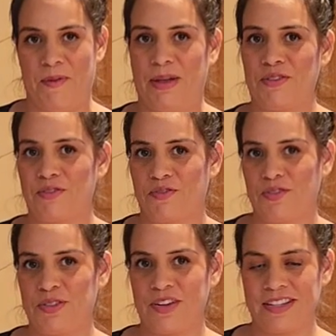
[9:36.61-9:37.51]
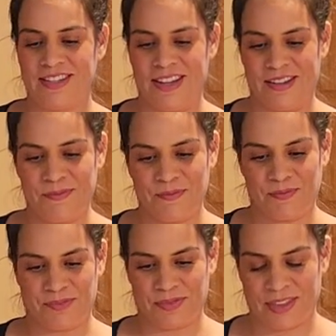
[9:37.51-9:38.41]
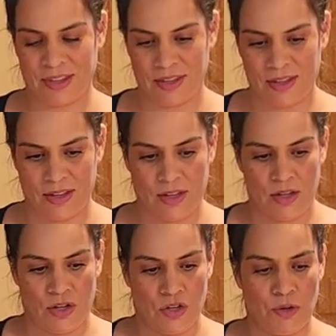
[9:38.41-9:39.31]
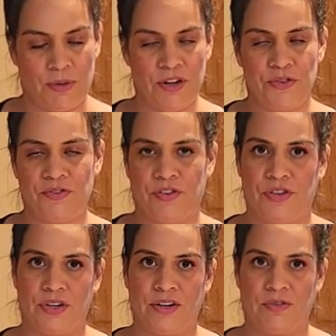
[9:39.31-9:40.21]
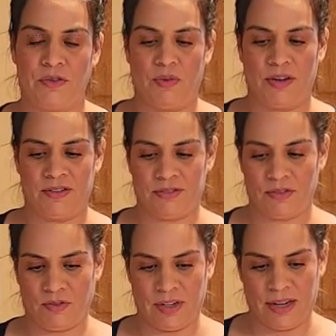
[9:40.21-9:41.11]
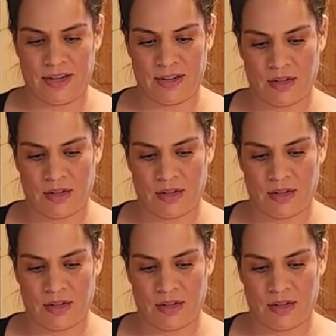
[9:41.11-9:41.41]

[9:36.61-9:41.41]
my little fruit tart's done. You can put it in the refrigerator if you want overnight.